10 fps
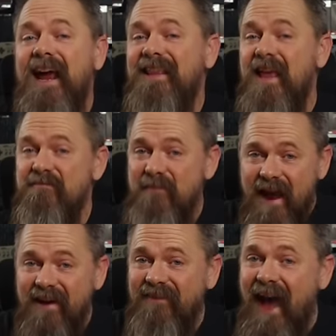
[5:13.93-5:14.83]
and they
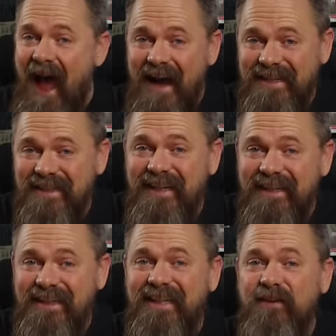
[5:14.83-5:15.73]
may have
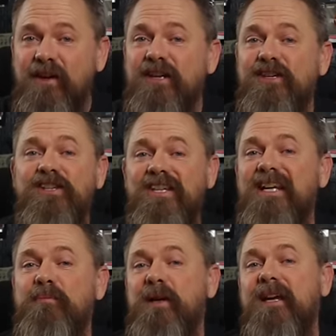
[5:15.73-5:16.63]
accidentally given us a
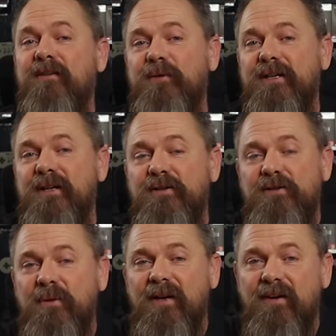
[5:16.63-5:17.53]
sneak peek of Windows
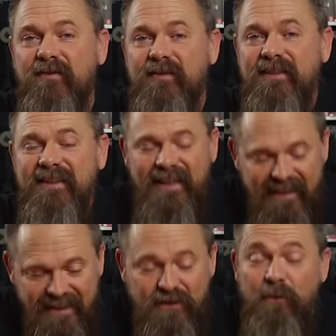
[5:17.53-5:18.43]
12, at
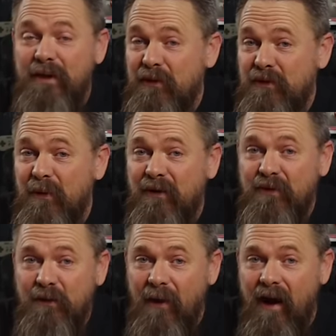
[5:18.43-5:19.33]
least the Windows 12
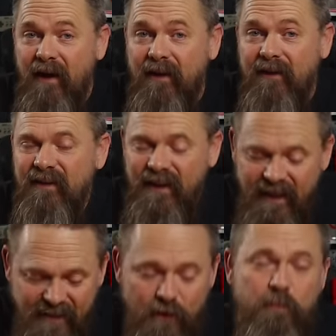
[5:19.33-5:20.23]
UI.
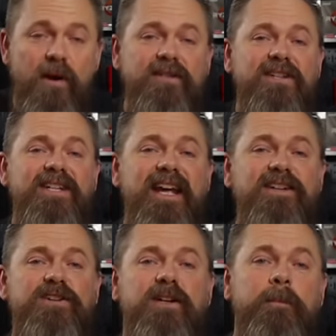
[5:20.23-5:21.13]
In the
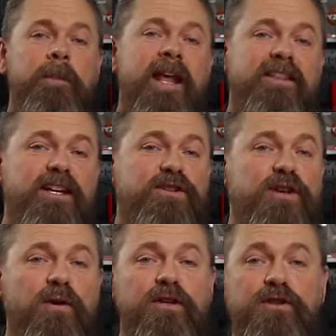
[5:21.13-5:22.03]
presentation, they showed a